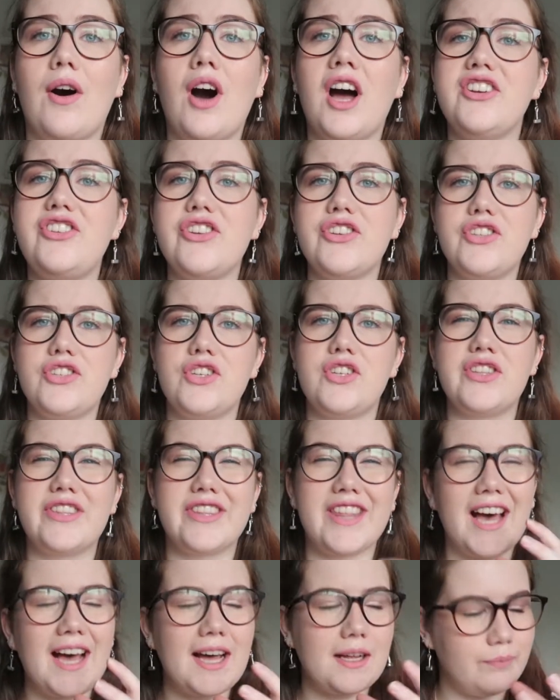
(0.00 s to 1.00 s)
I just,
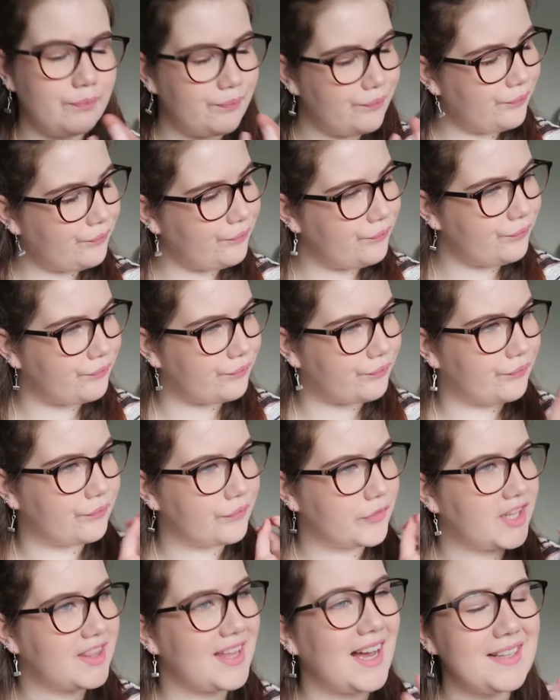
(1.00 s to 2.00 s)
that
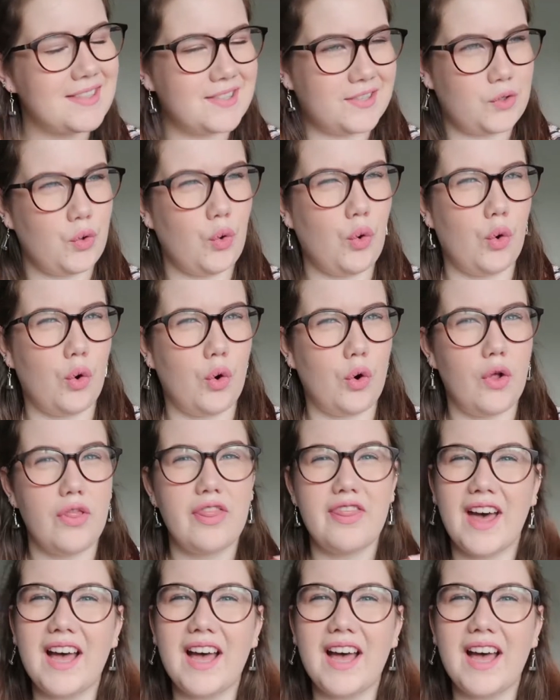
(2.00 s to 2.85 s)
score